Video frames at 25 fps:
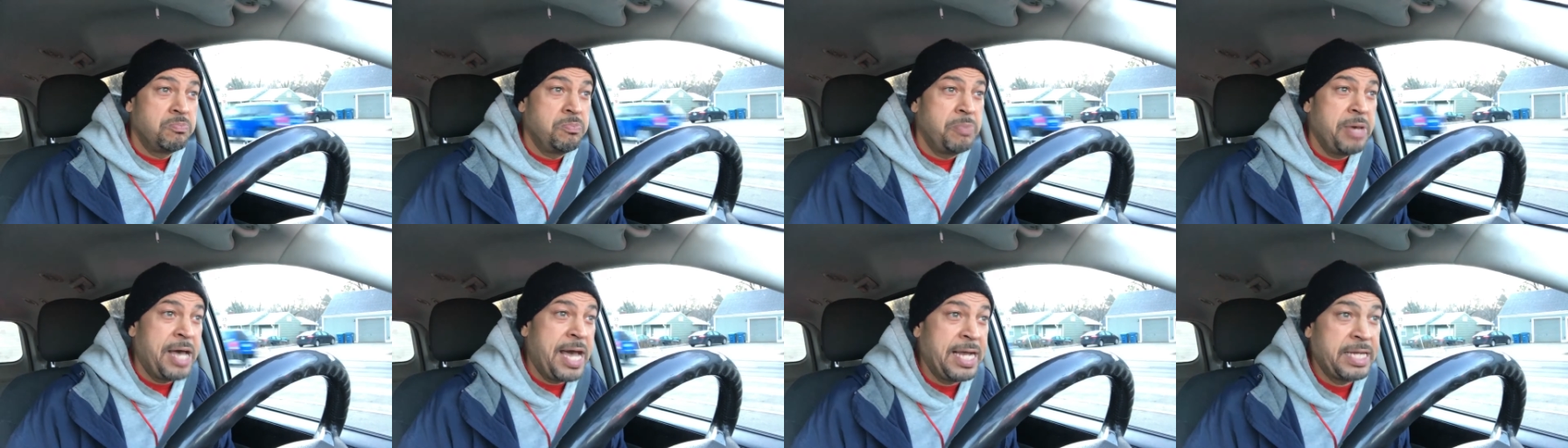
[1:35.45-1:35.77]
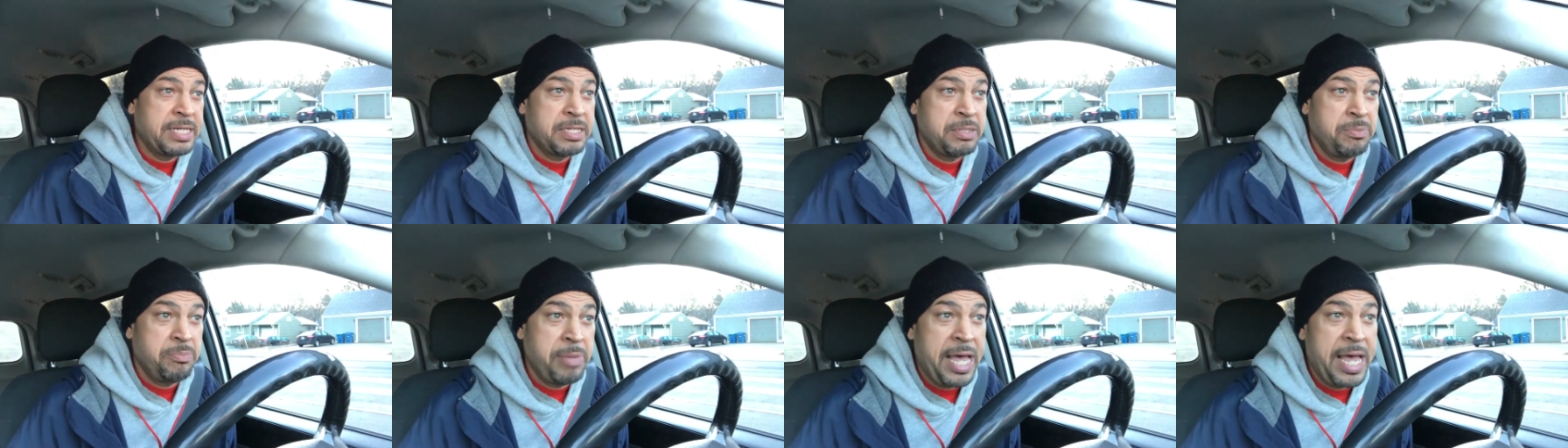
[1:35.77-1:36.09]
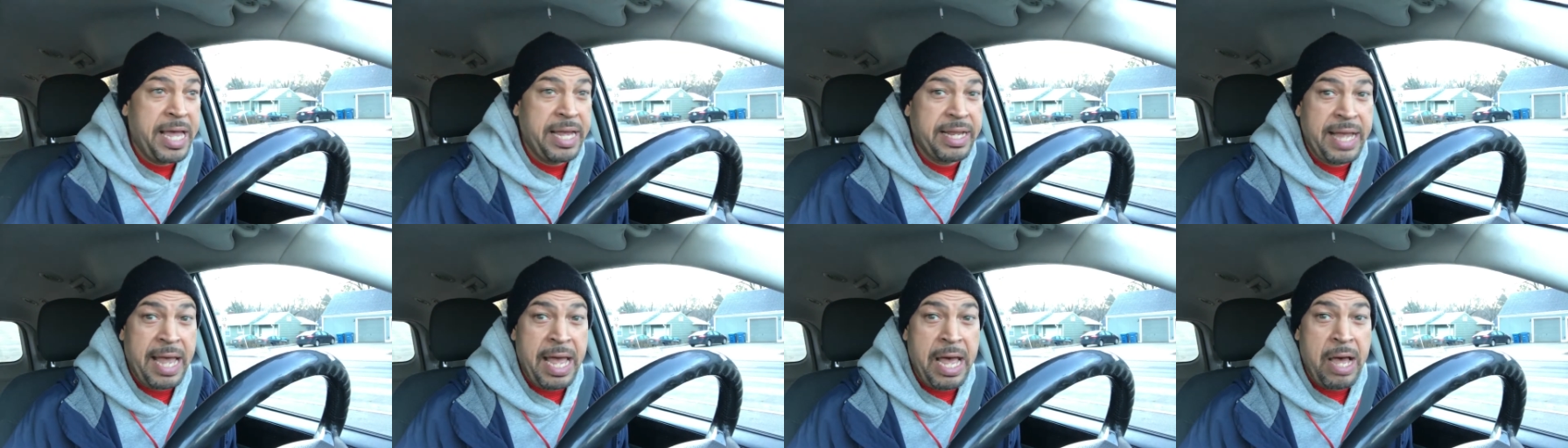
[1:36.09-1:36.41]
back to
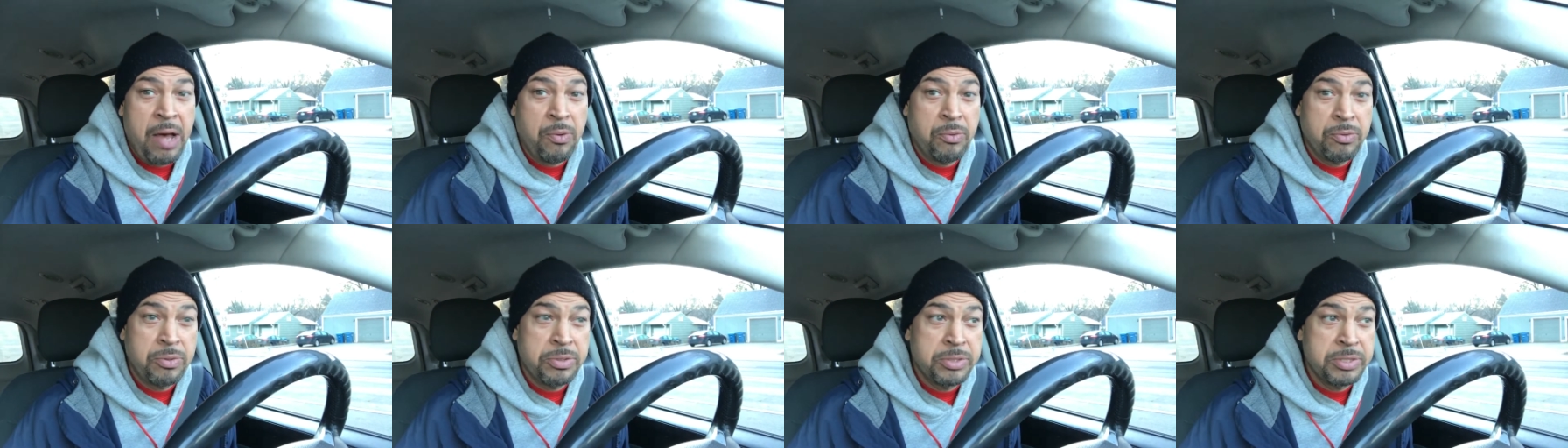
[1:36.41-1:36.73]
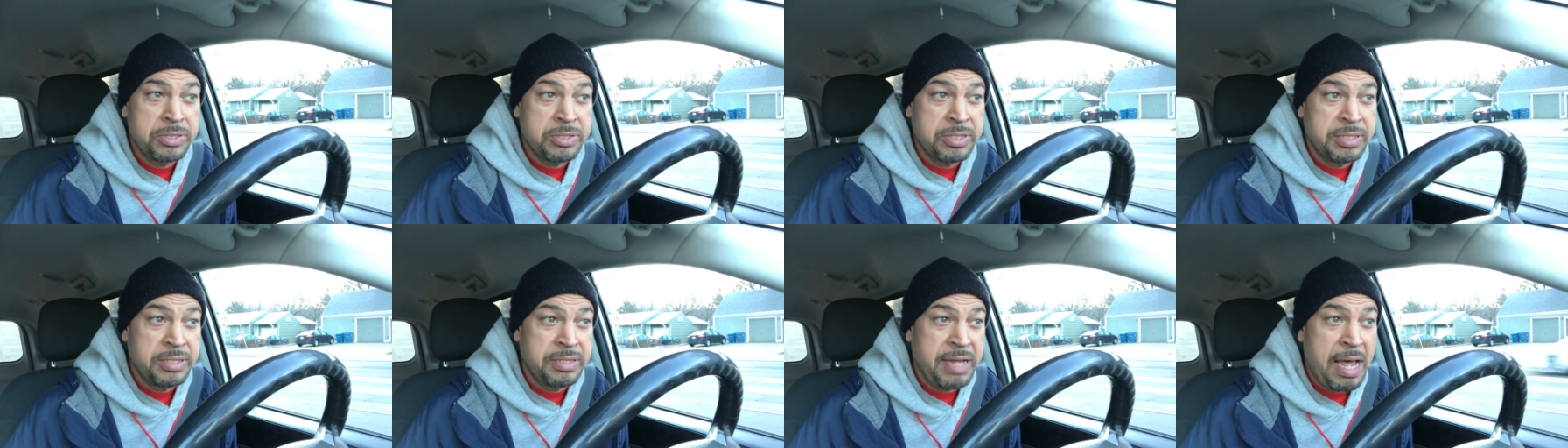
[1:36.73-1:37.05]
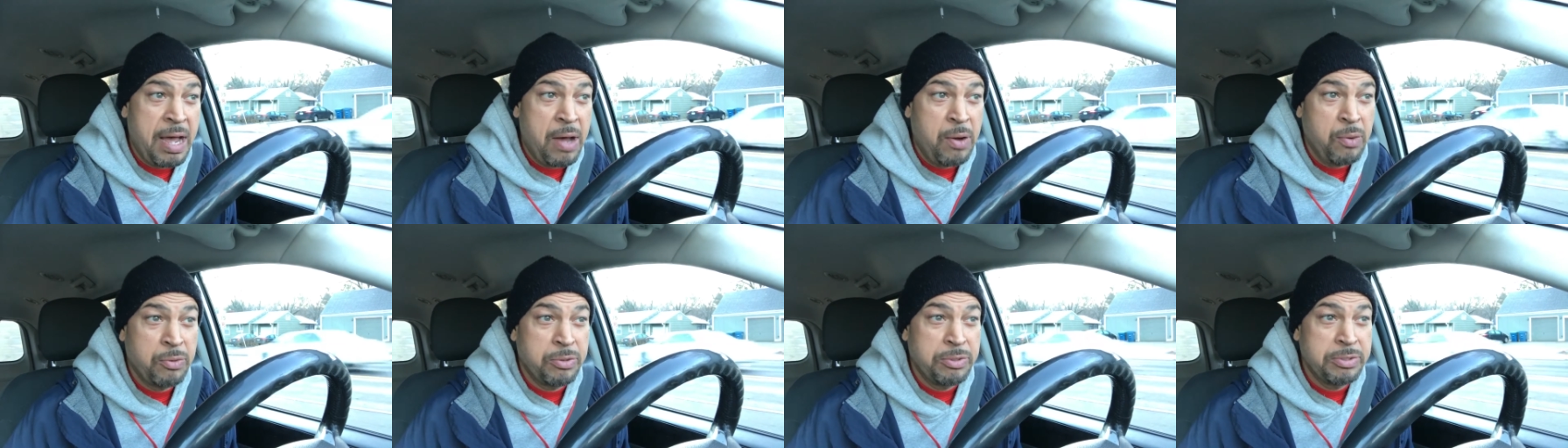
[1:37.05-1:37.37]
back hours and
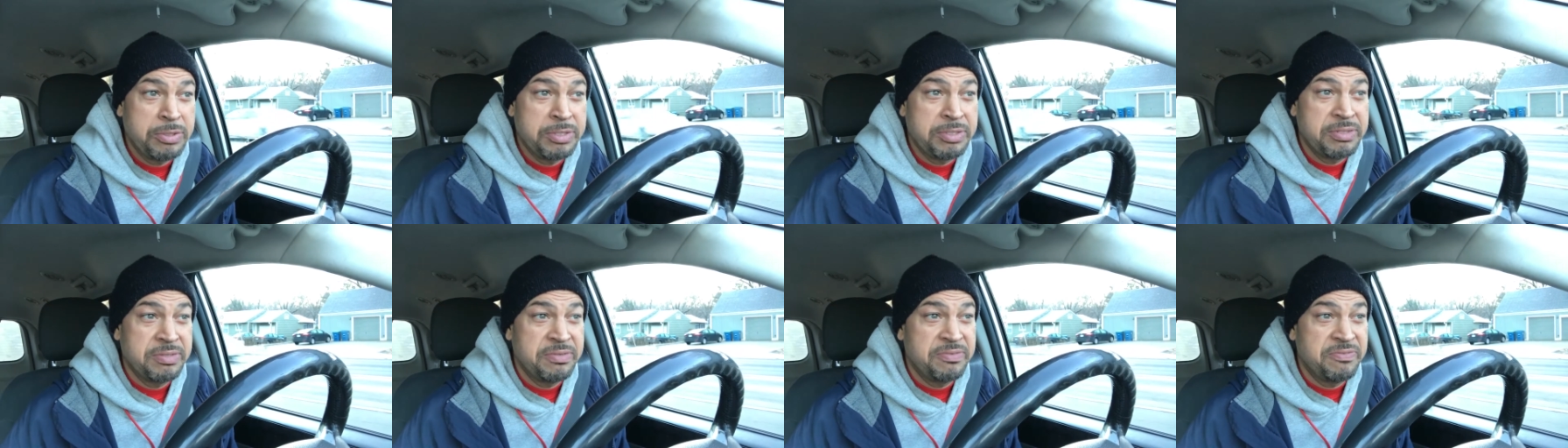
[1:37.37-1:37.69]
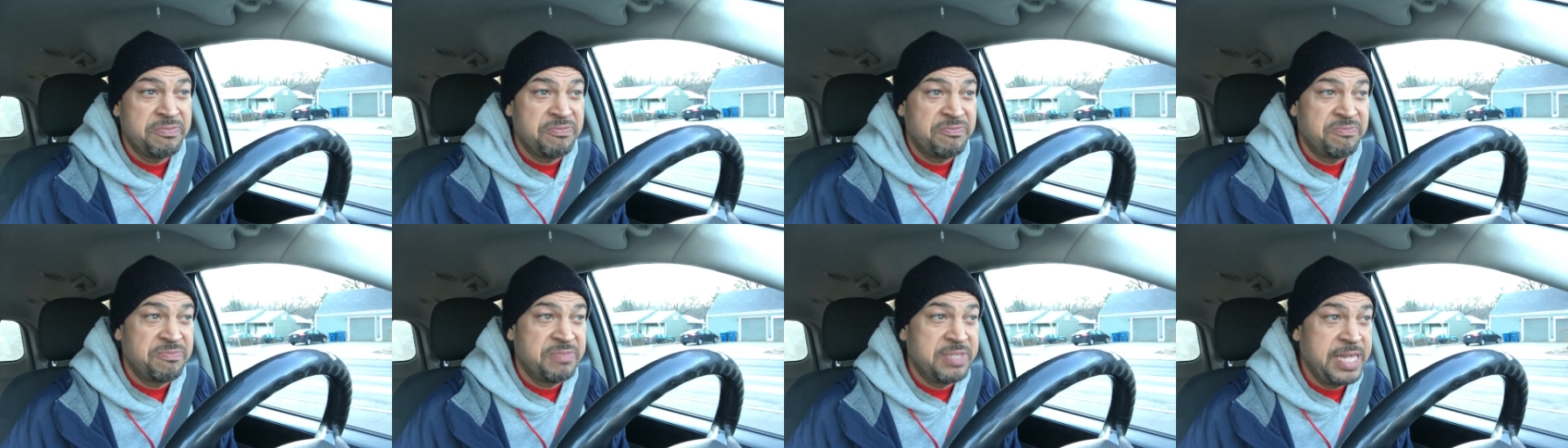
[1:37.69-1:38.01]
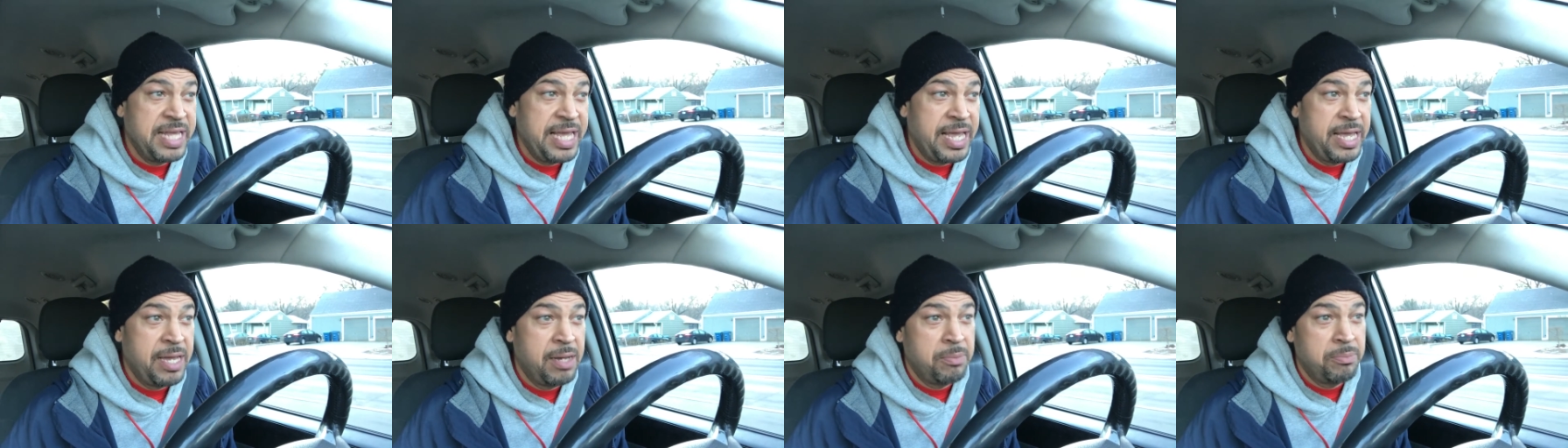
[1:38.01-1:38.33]
hours of
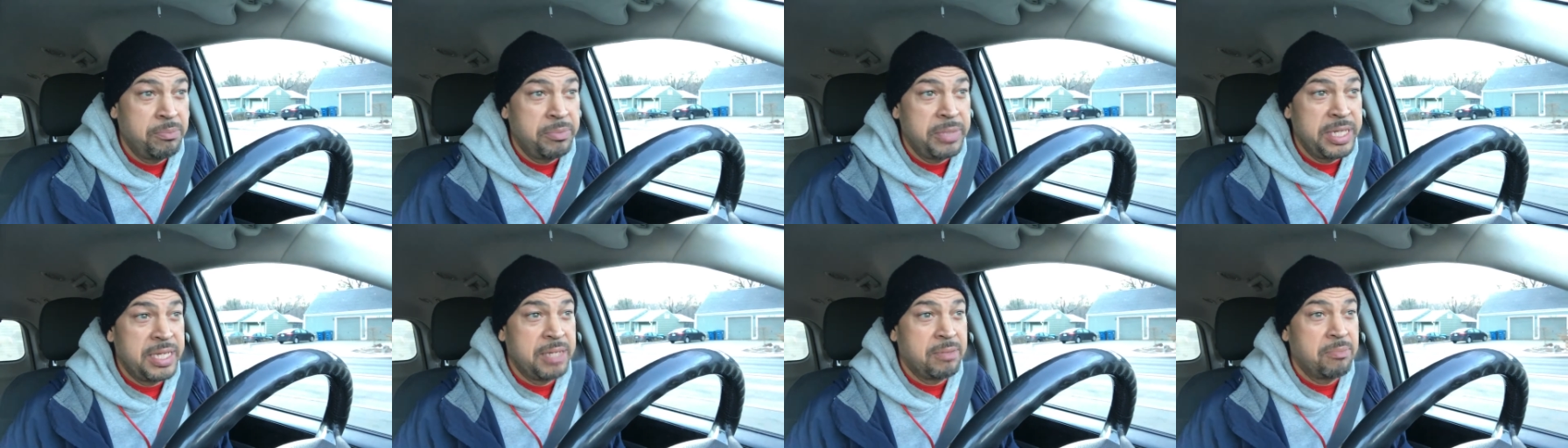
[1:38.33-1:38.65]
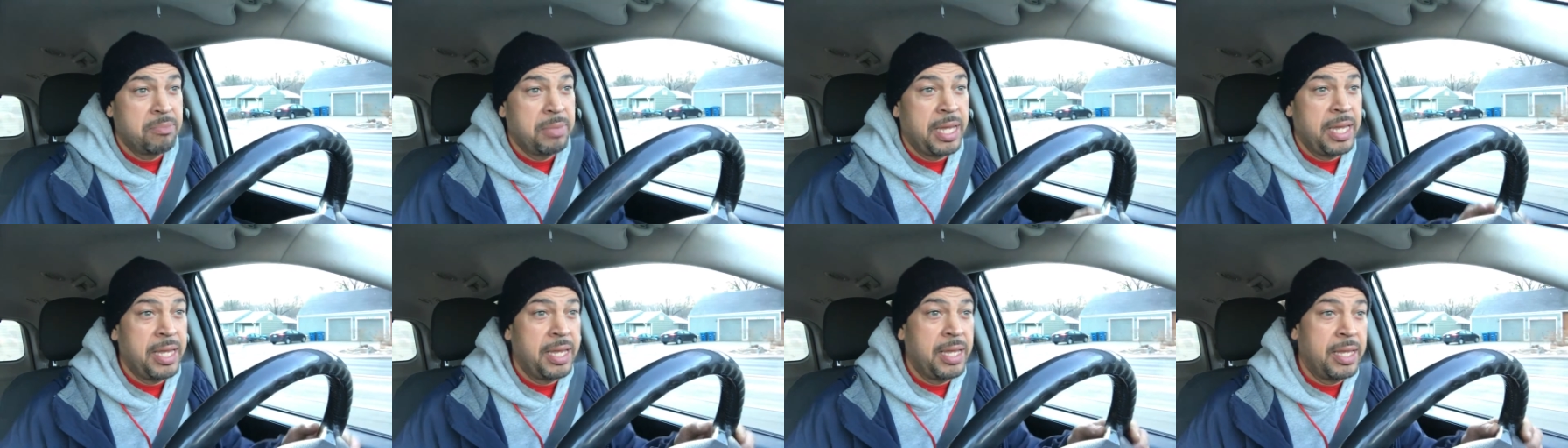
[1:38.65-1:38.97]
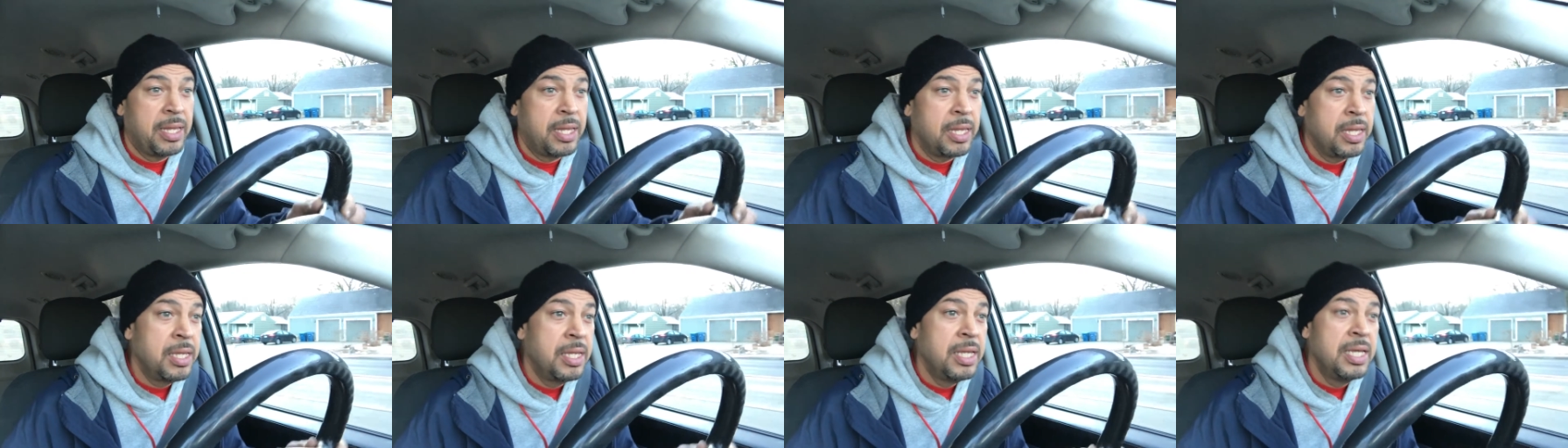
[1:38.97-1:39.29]
damn Big
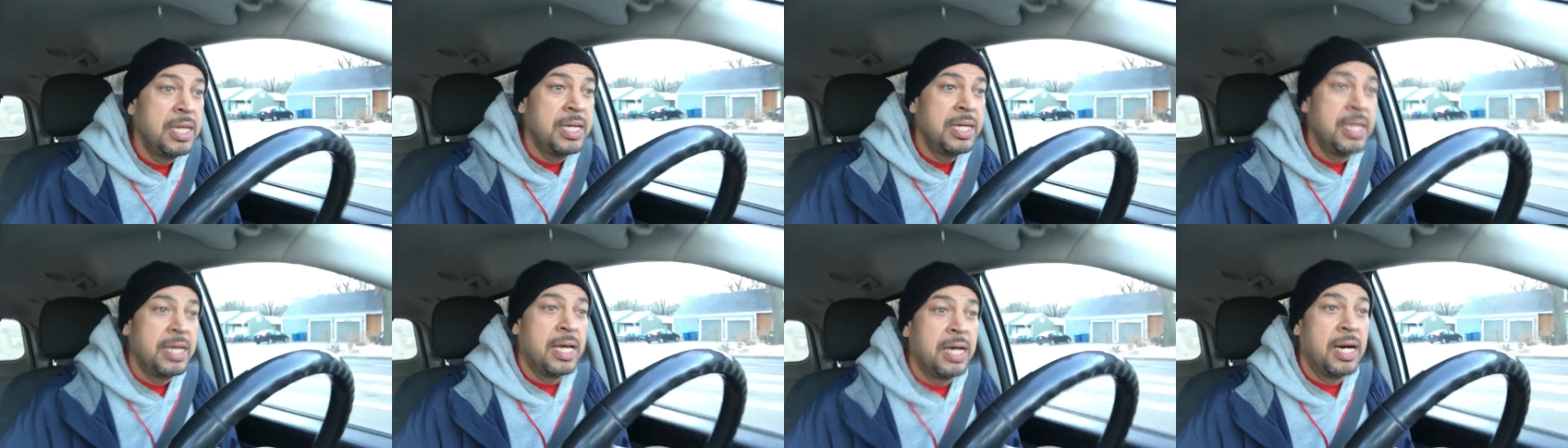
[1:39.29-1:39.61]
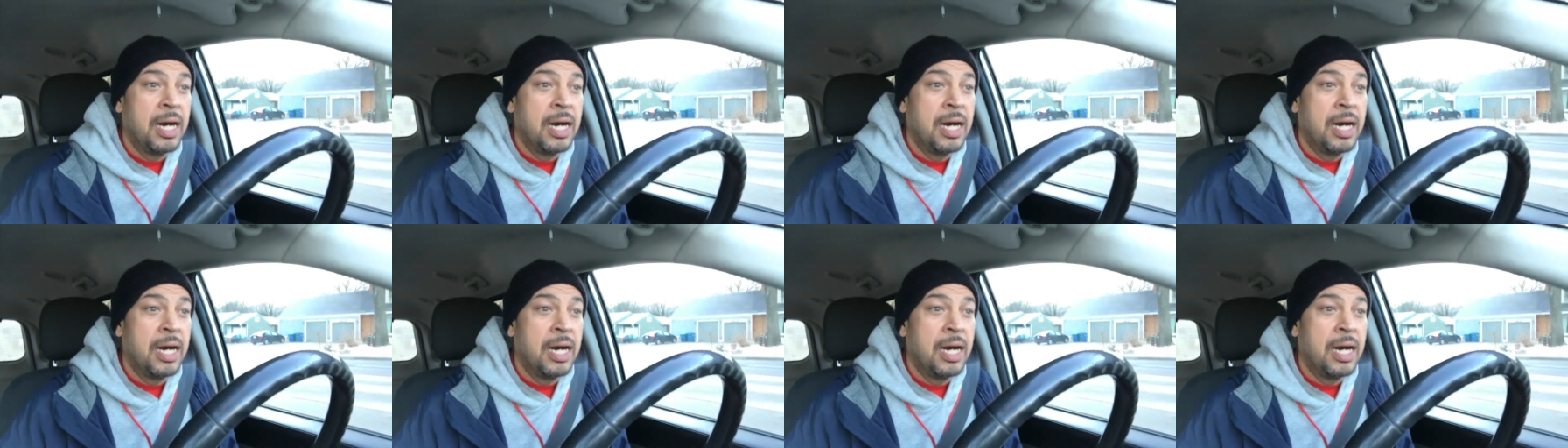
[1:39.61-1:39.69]
Bang.